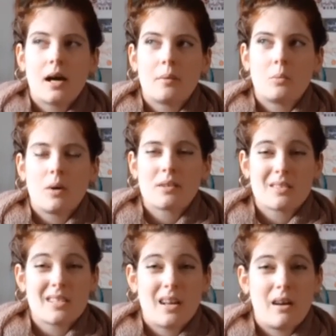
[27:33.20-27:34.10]
Whereas I
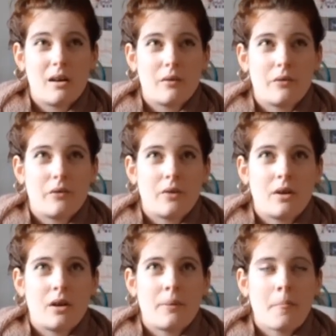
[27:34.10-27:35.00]
say a lot of
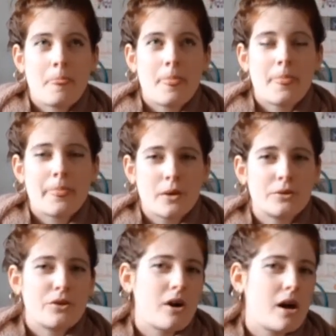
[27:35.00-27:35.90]

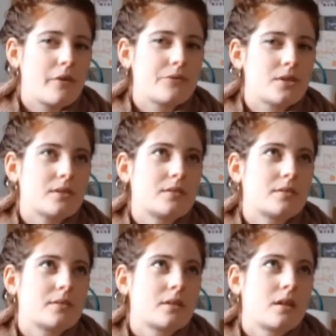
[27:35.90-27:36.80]
non-crafters